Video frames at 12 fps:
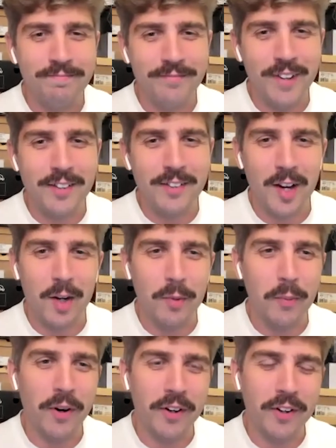it's got to
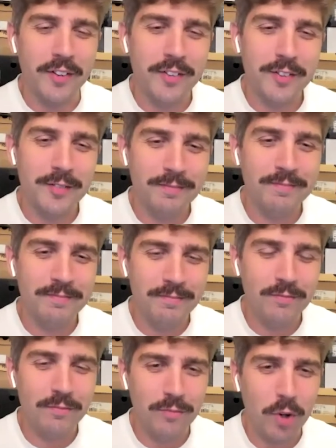be Marcus.
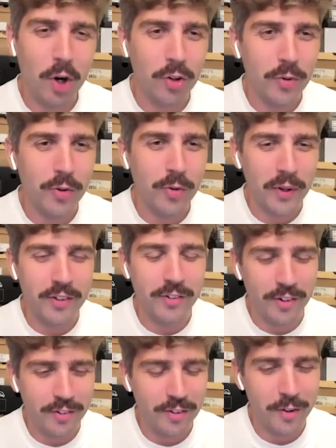All due respect to
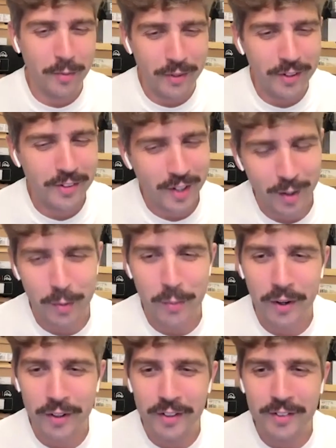Justin Herbert, it's got to be
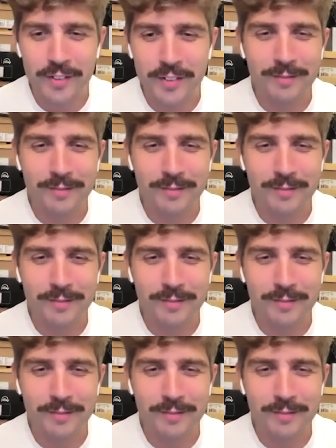Marcus.